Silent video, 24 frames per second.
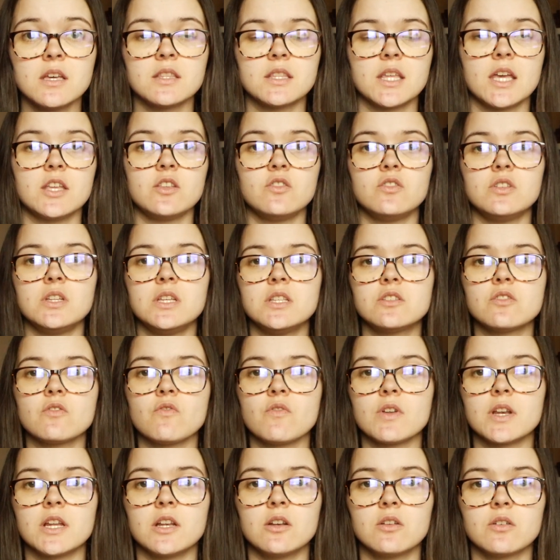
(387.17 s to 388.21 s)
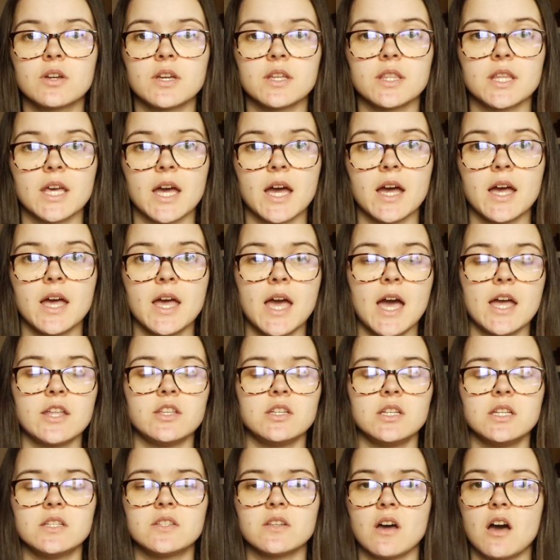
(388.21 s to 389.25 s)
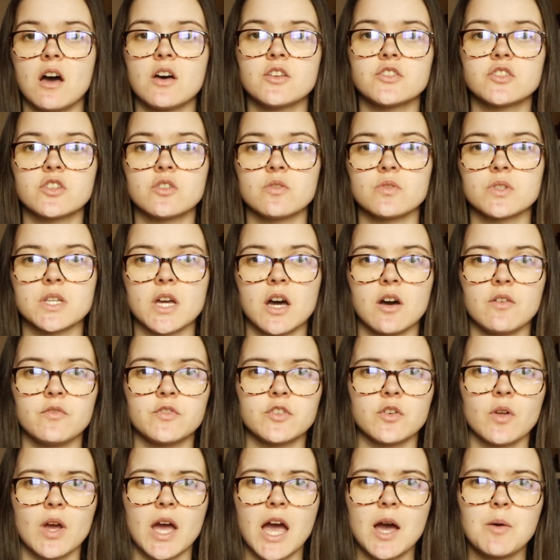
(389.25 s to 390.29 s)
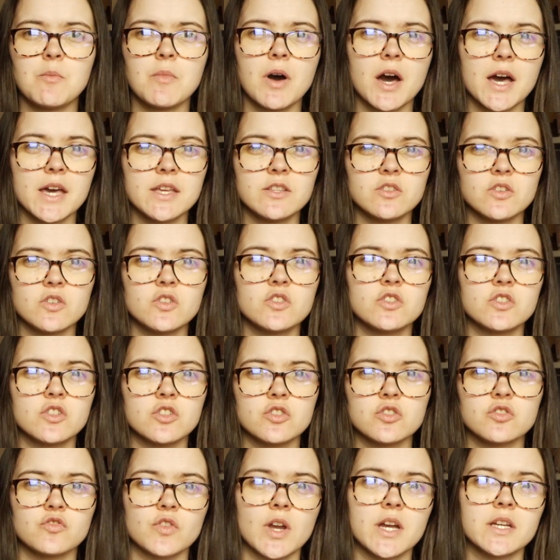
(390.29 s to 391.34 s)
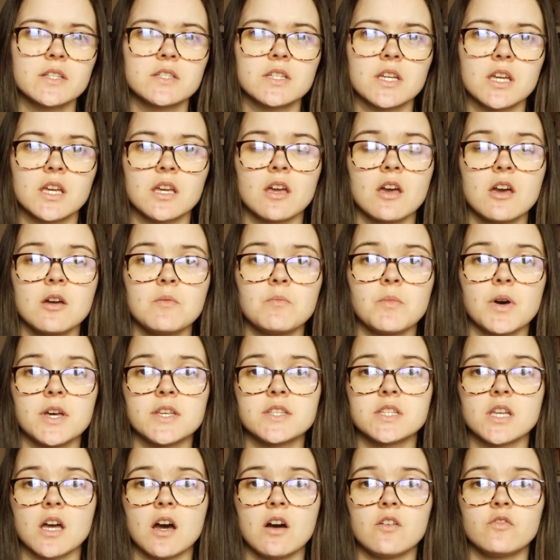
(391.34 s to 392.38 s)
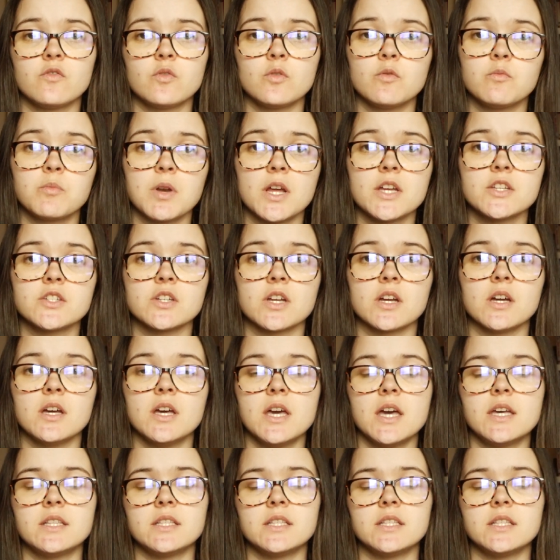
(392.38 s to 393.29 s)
then you need to really look at that, and you need to ask yourself, you know, am I just distracting myself with pleasure?